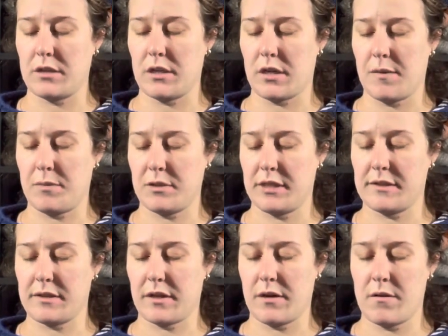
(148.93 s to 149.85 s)
it a couple
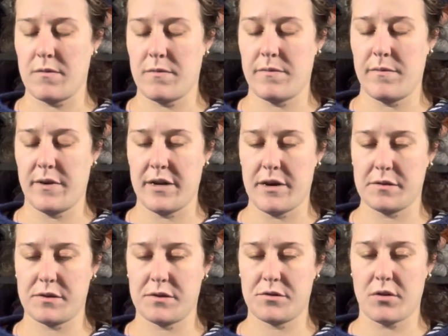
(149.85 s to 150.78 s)
days ago and now
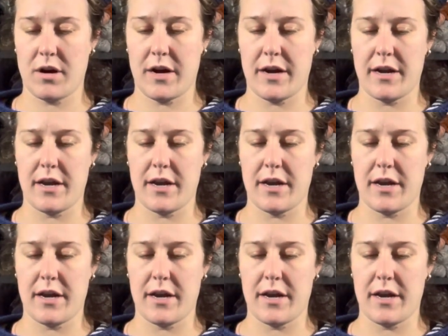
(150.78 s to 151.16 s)
it's dry.